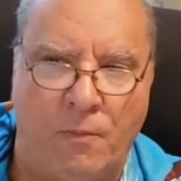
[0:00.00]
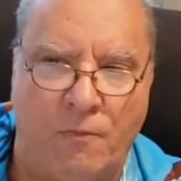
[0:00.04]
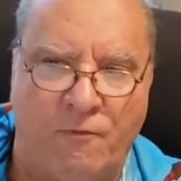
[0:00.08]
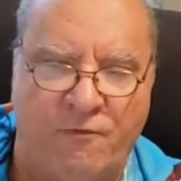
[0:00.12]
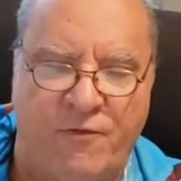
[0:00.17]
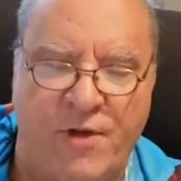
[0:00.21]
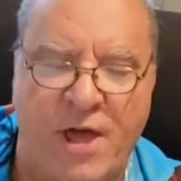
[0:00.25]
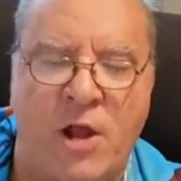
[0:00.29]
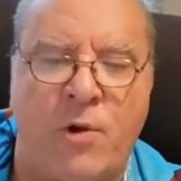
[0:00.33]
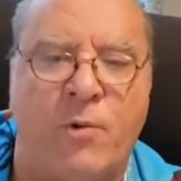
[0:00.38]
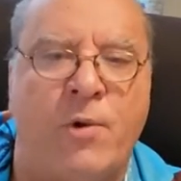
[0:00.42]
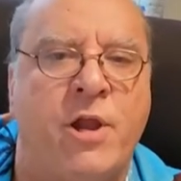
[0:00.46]

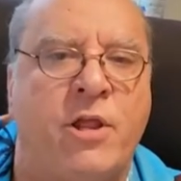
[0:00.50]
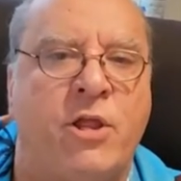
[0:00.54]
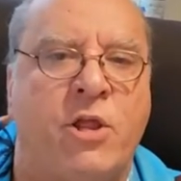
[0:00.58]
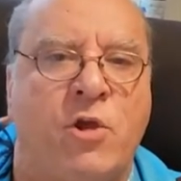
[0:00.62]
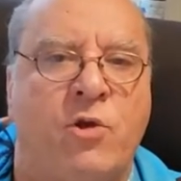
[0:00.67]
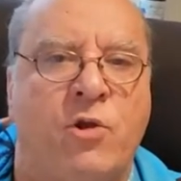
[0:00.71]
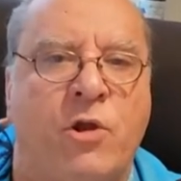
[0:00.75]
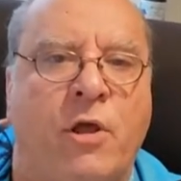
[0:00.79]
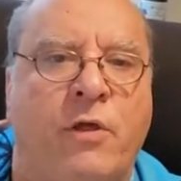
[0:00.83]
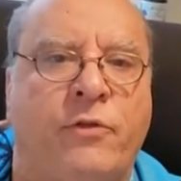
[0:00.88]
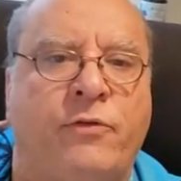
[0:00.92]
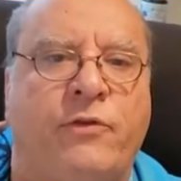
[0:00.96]
Veteran
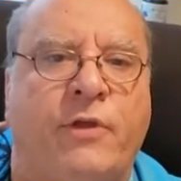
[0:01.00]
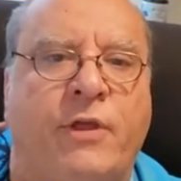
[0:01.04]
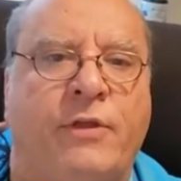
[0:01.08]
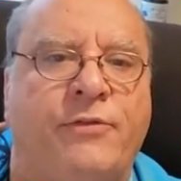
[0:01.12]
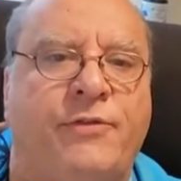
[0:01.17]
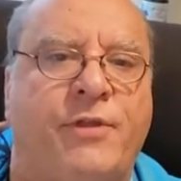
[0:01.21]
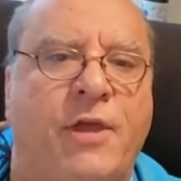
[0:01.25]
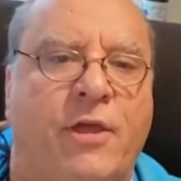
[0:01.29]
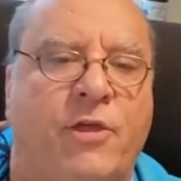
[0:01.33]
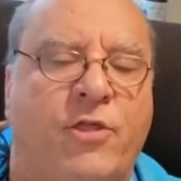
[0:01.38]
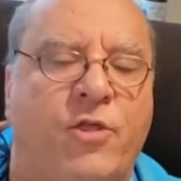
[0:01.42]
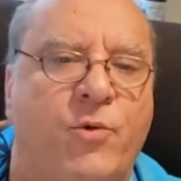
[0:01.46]
units can
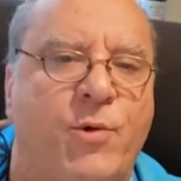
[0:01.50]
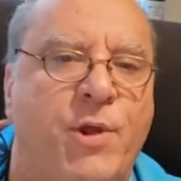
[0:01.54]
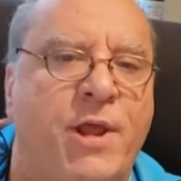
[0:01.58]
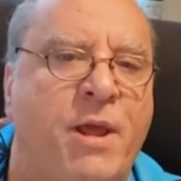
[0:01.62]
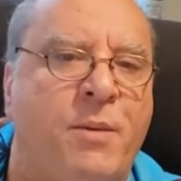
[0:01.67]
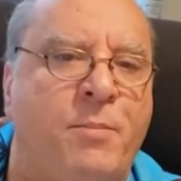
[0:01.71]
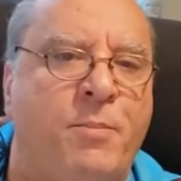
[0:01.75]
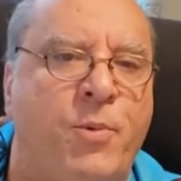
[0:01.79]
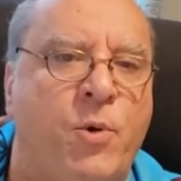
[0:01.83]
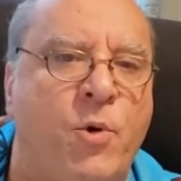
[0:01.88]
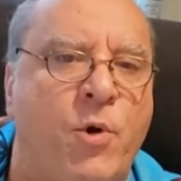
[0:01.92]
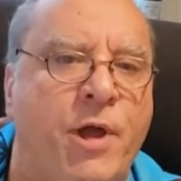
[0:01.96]
take 3
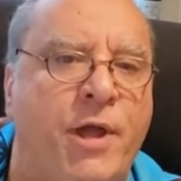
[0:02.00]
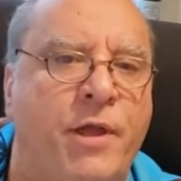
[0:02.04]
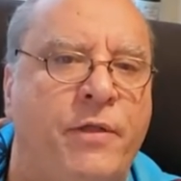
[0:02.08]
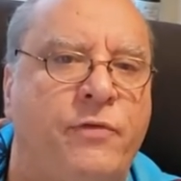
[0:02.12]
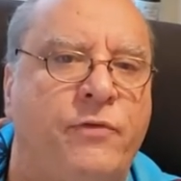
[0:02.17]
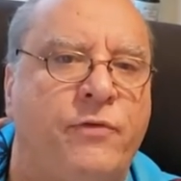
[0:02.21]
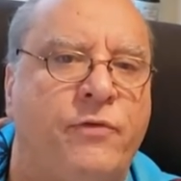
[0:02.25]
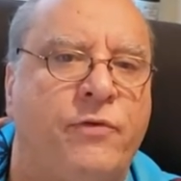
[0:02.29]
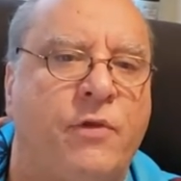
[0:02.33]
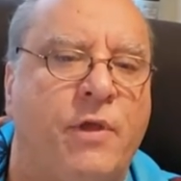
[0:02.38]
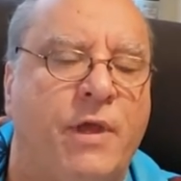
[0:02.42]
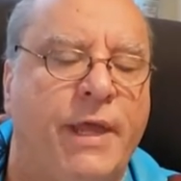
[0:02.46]
hit
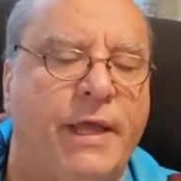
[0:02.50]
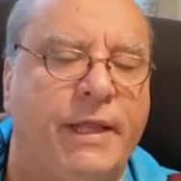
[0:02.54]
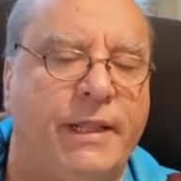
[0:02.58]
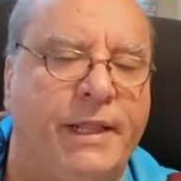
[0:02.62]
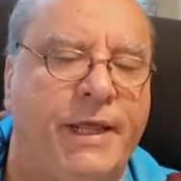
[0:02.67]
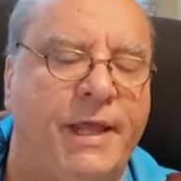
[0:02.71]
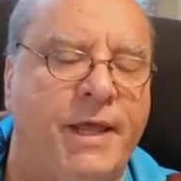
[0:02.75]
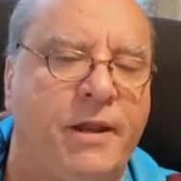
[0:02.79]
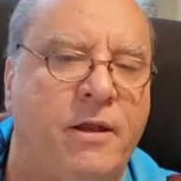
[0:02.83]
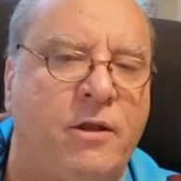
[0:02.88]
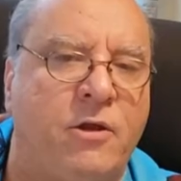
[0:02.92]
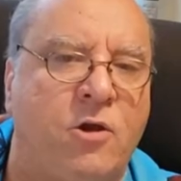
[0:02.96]
points,
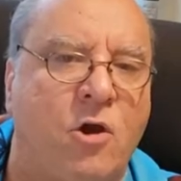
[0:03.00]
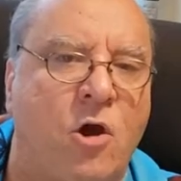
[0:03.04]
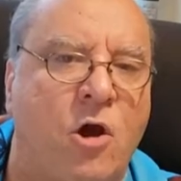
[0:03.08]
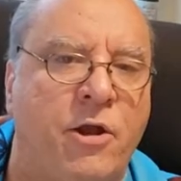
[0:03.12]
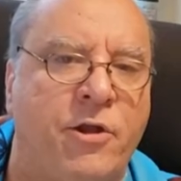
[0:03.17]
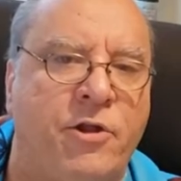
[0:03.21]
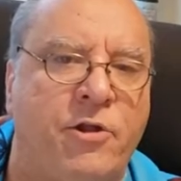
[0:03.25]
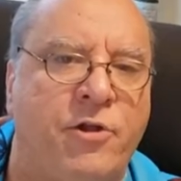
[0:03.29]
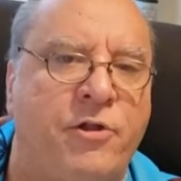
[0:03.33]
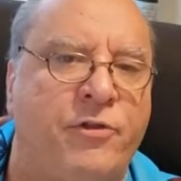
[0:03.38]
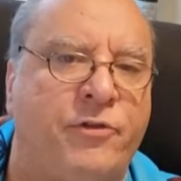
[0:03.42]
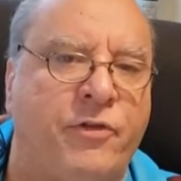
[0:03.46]
elite and
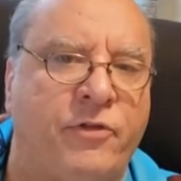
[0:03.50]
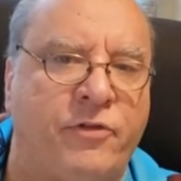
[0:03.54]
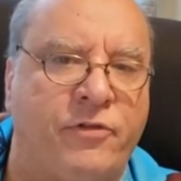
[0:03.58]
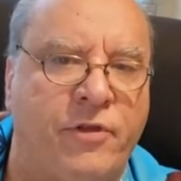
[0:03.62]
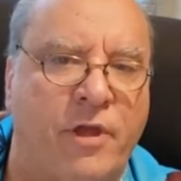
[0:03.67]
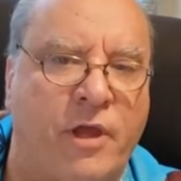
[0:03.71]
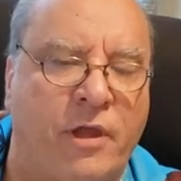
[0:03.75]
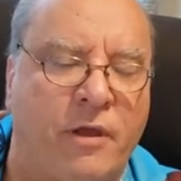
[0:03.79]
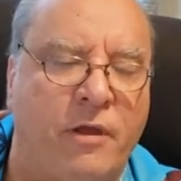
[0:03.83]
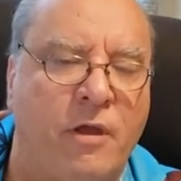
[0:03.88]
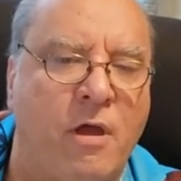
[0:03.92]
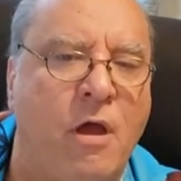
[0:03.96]
guard units can
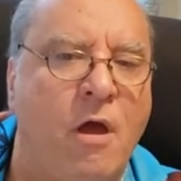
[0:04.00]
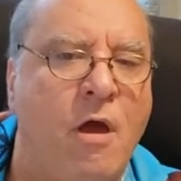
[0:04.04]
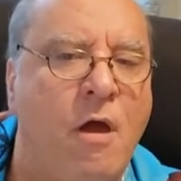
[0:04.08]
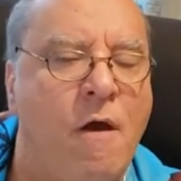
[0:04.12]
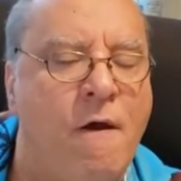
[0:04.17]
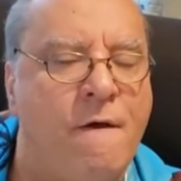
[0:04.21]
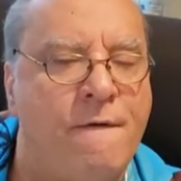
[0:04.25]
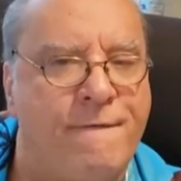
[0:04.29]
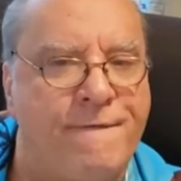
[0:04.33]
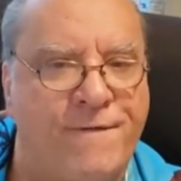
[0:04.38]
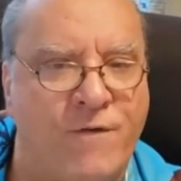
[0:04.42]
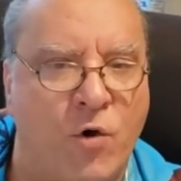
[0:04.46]
take
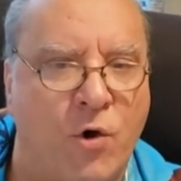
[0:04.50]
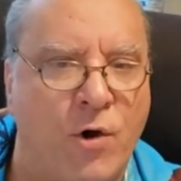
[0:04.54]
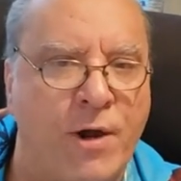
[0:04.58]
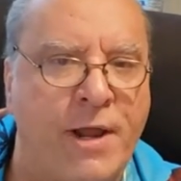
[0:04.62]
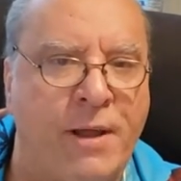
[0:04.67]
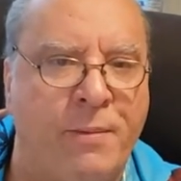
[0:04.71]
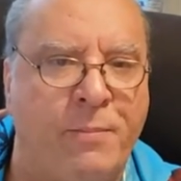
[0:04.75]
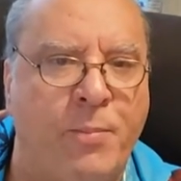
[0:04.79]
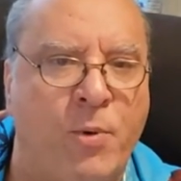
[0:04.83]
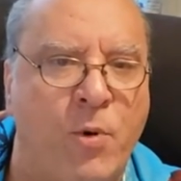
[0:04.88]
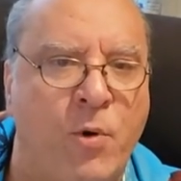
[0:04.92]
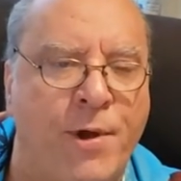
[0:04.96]
4
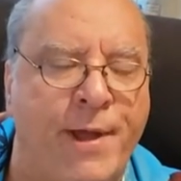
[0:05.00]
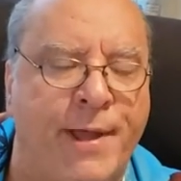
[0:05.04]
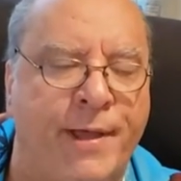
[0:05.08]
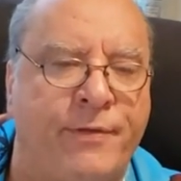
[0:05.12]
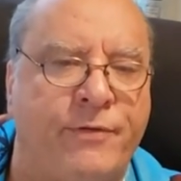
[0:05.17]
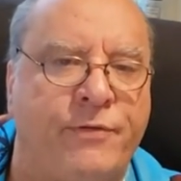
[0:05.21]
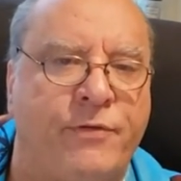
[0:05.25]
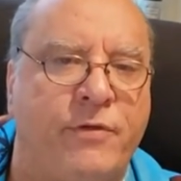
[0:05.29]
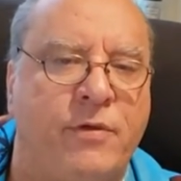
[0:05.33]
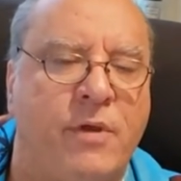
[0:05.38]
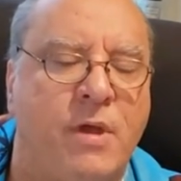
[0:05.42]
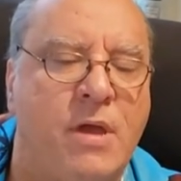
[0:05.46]
hit
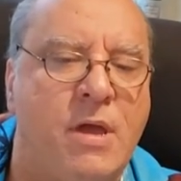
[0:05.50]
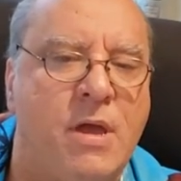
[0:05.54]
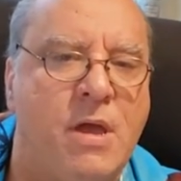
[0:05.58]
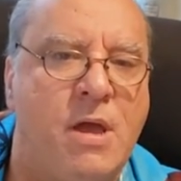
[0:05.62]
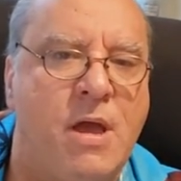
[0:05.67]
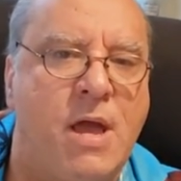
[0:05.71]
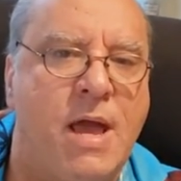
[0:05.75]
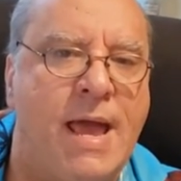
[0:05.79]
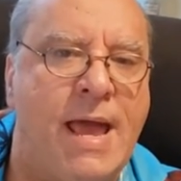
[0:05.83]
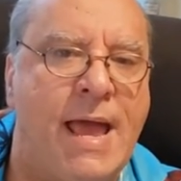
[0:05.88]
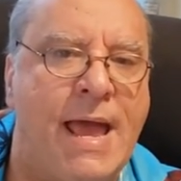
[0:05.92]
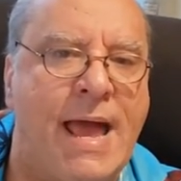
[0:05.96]
points,
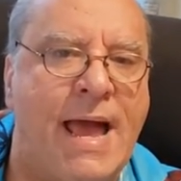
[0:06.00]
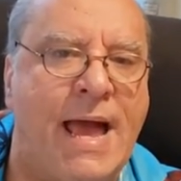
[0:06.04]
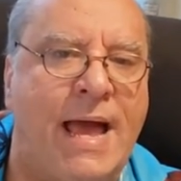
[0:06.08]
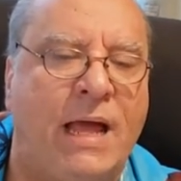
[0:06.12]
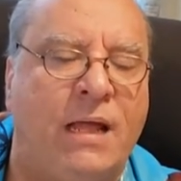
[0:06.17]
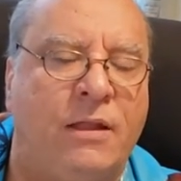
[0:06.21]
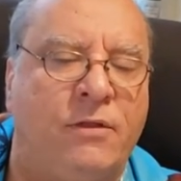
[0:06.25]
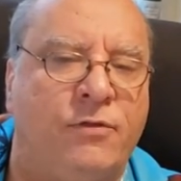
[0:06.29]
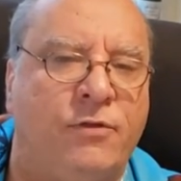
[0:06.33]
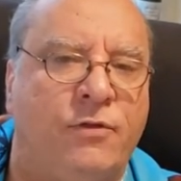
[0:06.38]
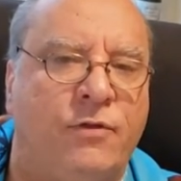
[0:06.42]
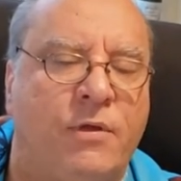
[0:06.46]

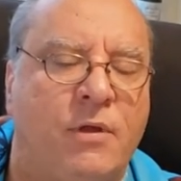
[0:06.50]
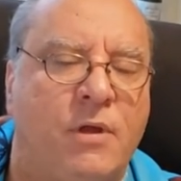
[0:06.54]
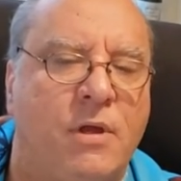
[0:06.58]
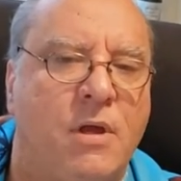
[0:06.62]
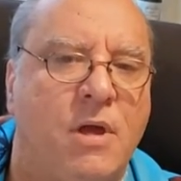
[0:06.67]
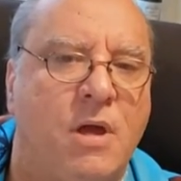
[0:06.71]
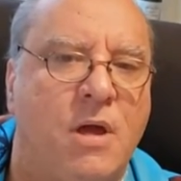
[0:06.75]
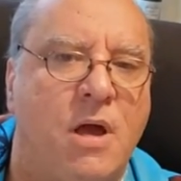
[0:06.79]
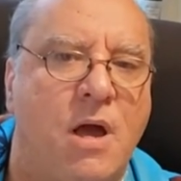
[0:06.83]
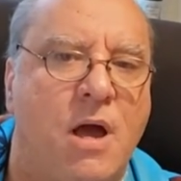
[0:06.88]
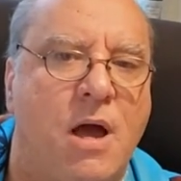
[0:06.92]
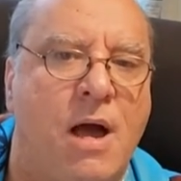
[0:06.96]
and
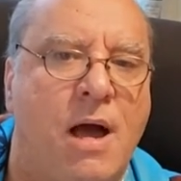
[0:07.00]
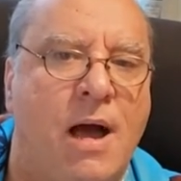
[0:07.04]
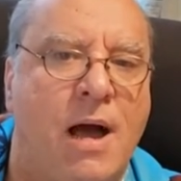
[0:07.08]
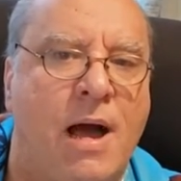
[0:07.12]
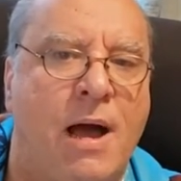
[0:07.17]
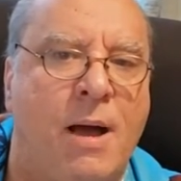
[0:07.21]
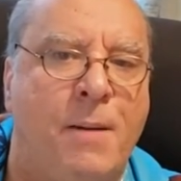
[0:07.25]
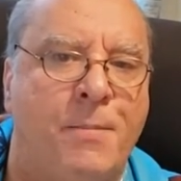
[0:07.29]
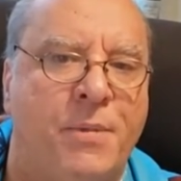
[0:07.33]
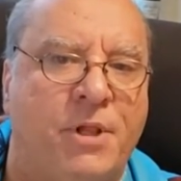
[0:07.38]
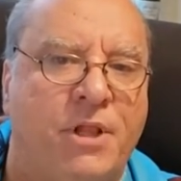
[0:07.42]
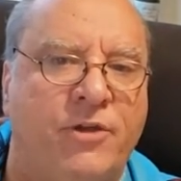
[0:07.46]

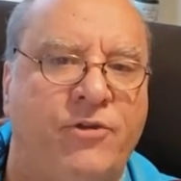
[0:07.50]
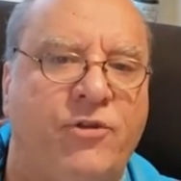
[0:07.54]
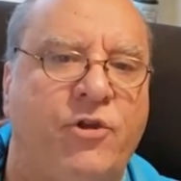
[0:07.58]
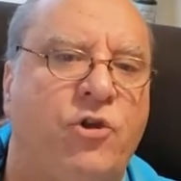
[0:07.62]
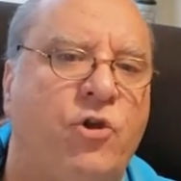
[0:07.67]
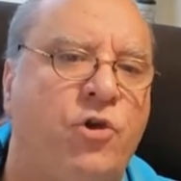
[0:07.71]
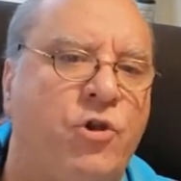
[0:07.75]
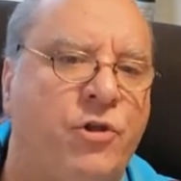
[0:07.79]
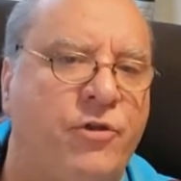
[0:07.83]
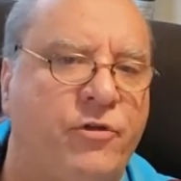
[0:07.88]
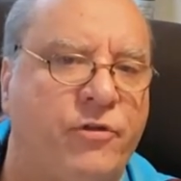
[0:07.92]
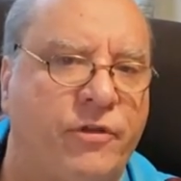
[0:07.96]
militia
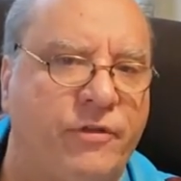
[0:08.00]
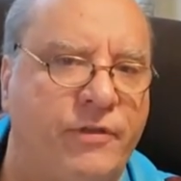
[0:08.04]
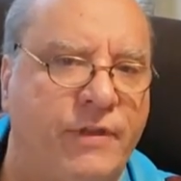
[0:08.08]
units